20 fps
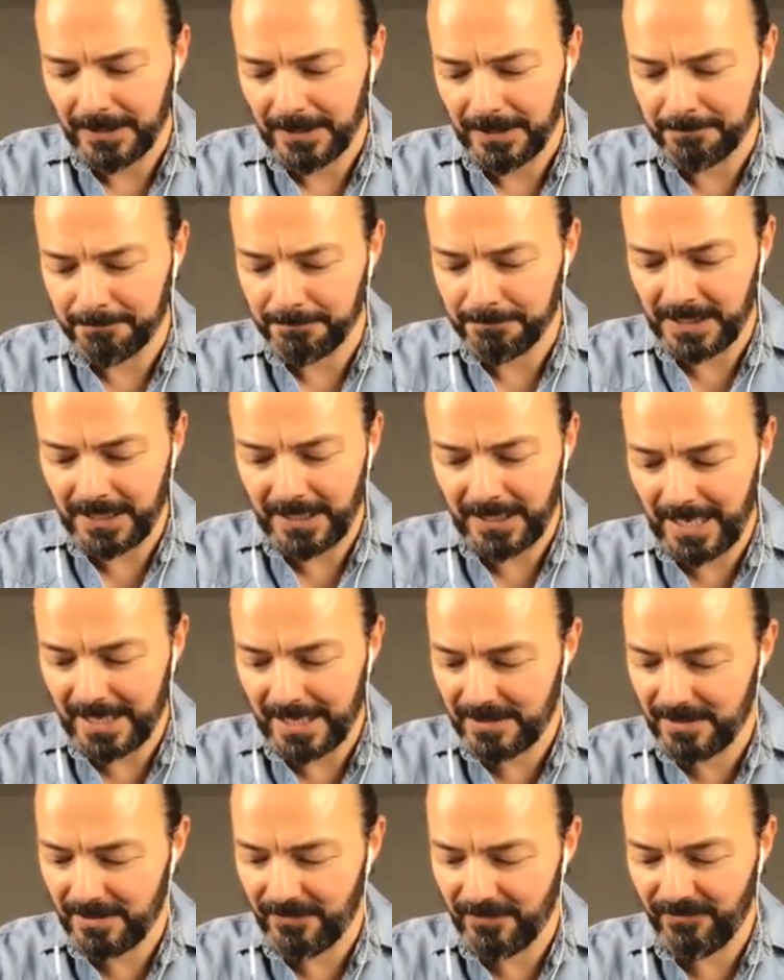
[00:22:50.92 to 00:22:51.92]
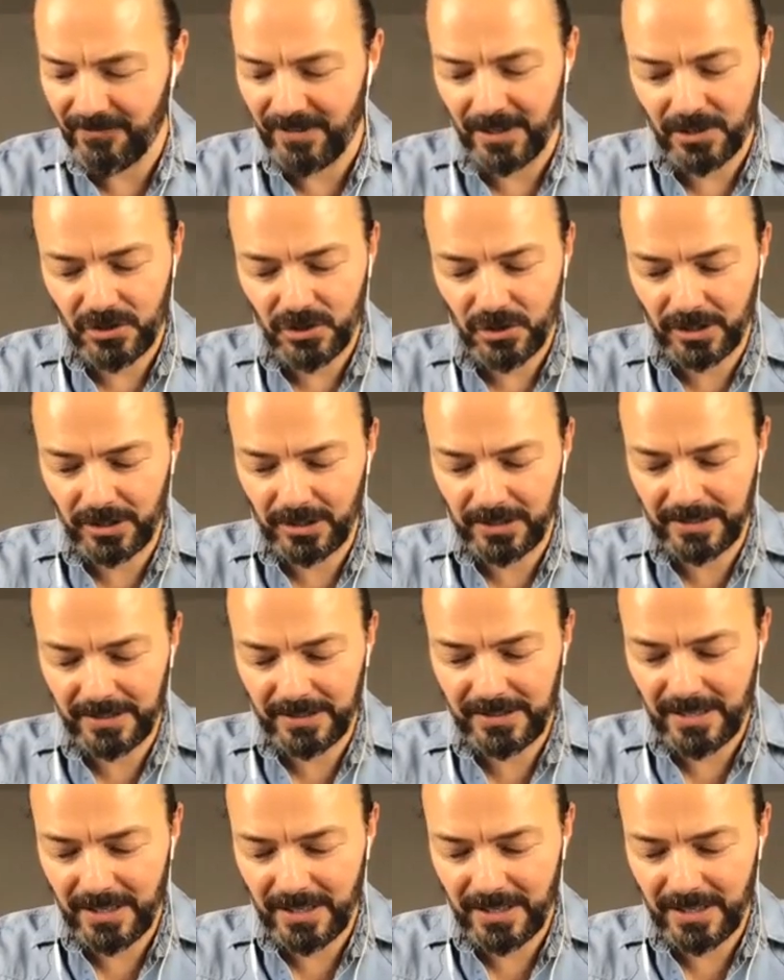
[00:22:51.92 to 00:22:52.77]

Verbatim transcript: Um, it has the functional